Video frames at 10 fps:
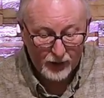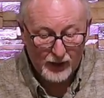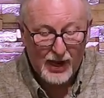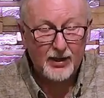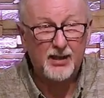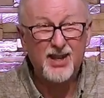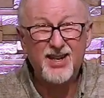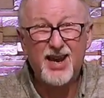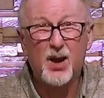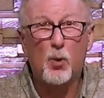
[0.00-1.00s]
and God did
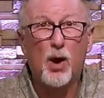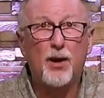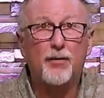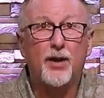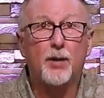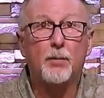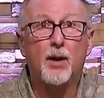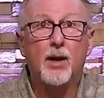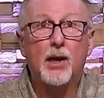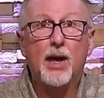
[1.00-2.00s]
not want them
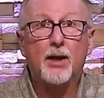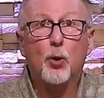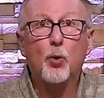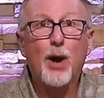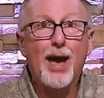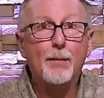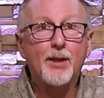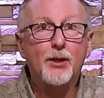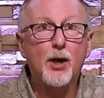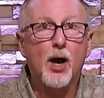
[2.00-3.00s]
like a
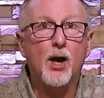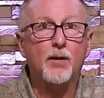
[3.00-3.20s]
rabid dog.